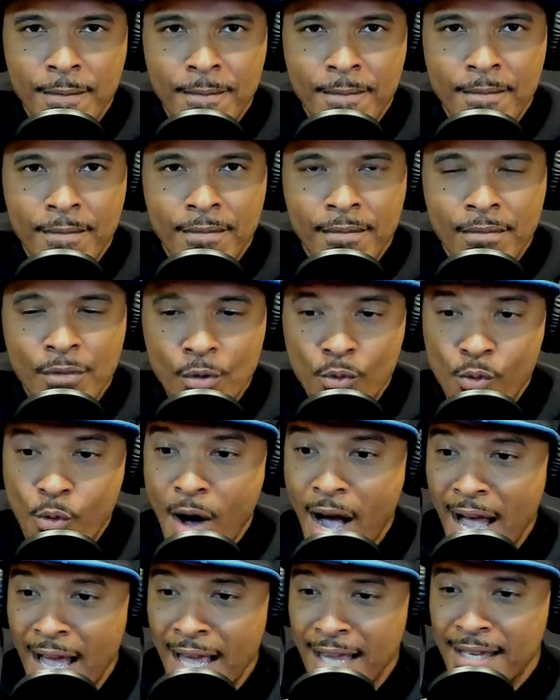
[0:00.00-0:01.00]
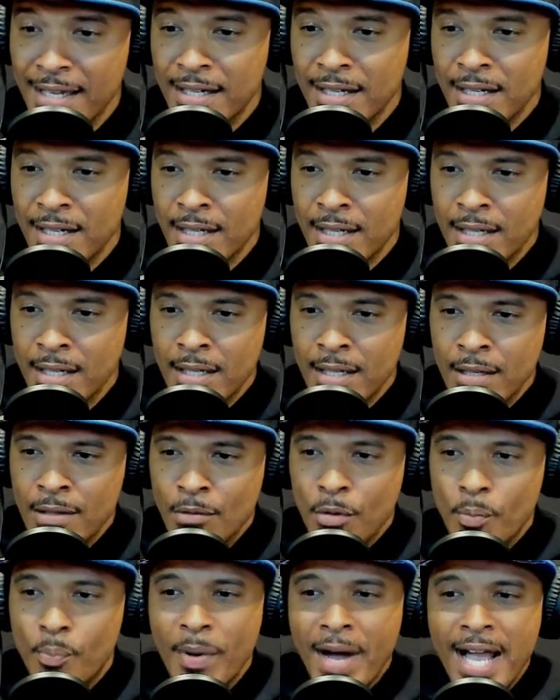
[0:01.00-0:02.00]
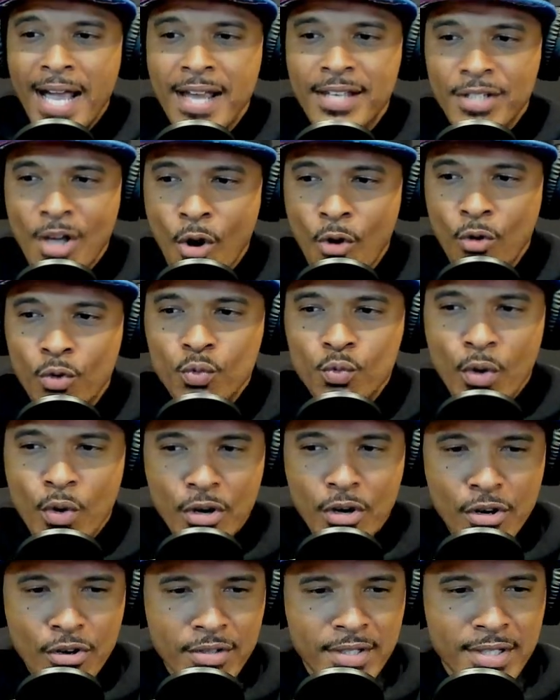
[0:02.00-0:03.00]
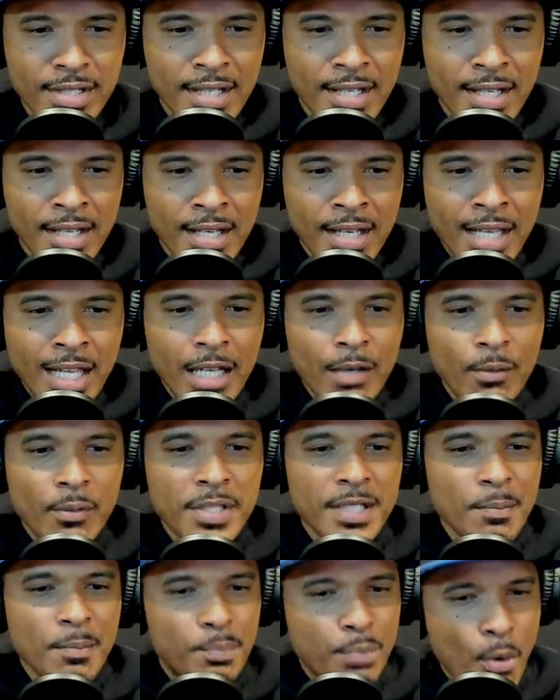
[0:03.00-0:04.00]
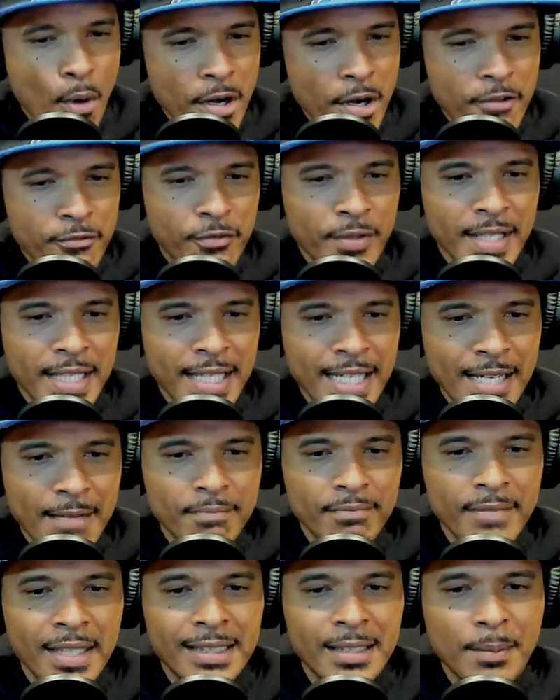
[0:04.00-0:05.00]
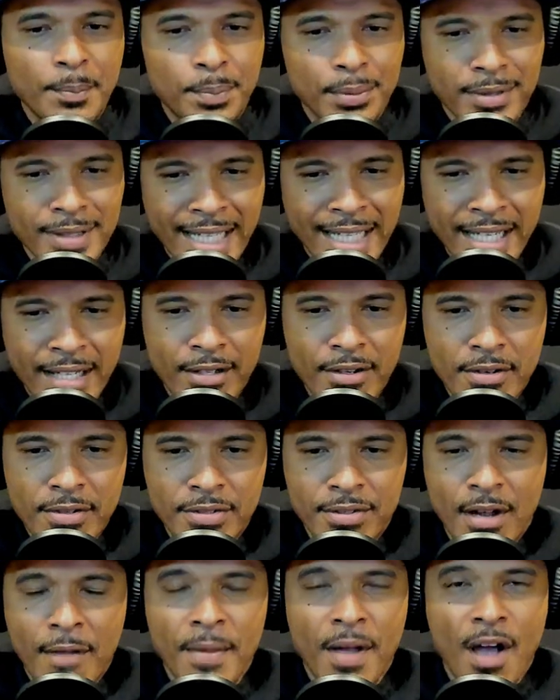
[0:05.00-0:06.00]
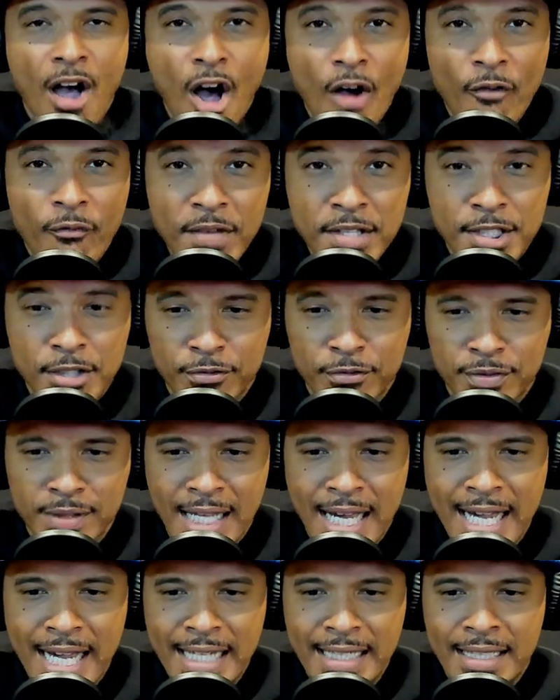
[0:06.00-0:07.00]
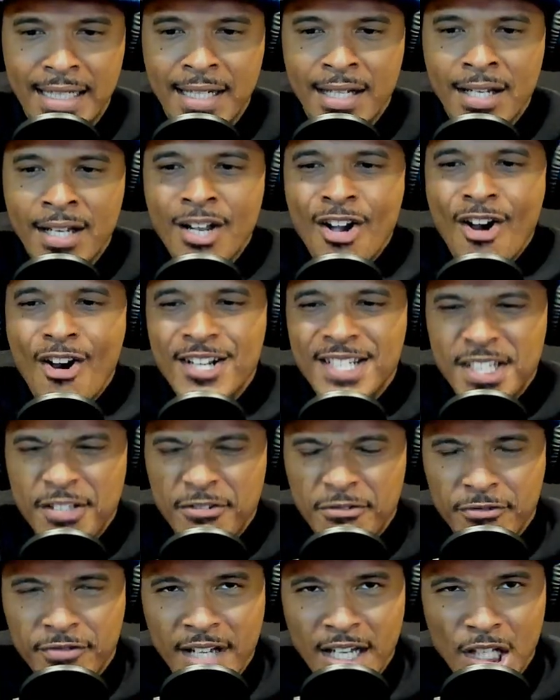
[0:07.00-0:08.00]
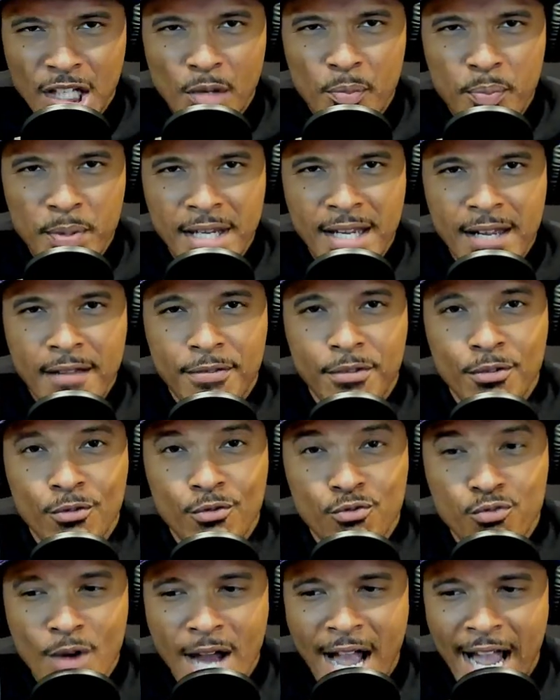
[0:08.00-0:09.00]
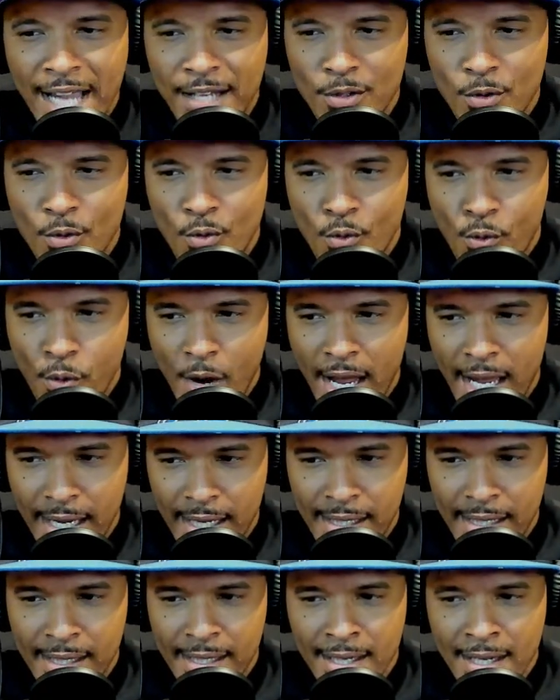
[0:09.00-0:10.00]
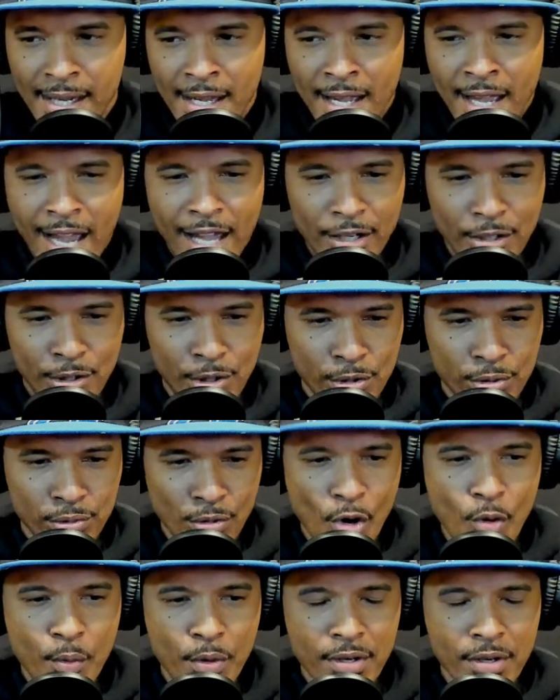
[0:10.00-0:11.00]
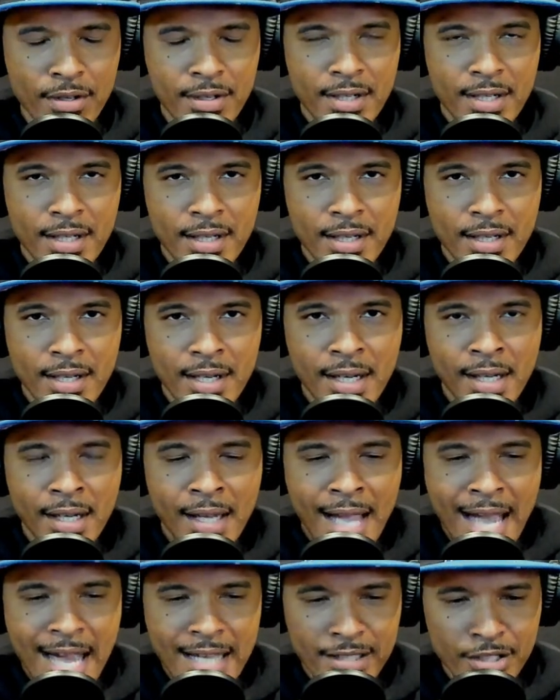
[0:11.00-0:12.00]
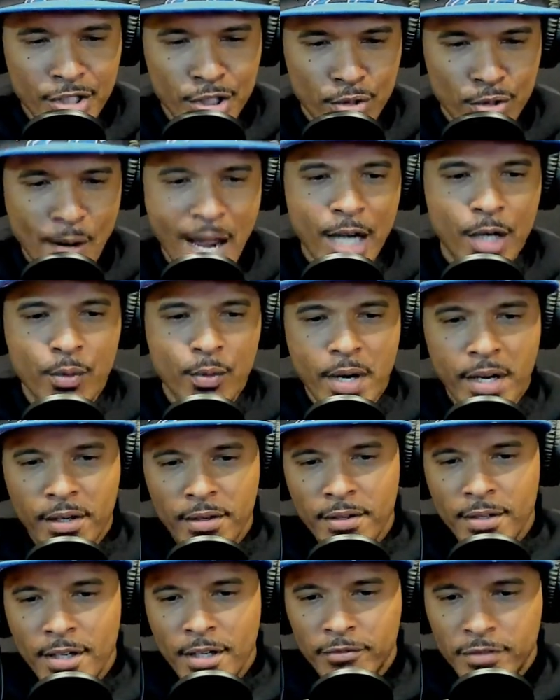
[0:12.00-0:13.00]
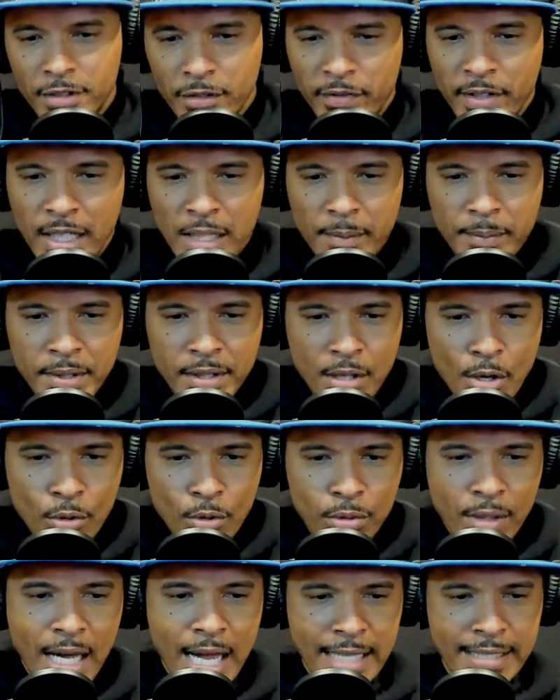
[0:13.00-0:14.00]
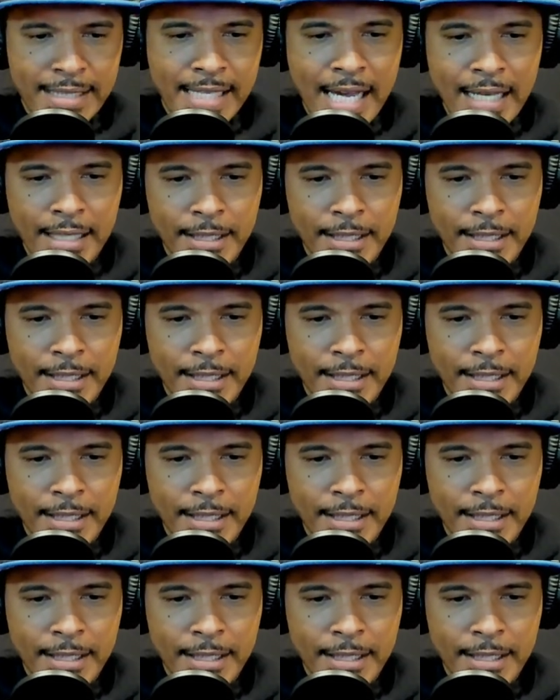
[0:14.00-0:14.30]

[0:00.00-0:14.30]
Why? Well, by his own words, it was important for him that the players on the offensive line are developing the right way. And Cromer has a track record of developing O-line talent.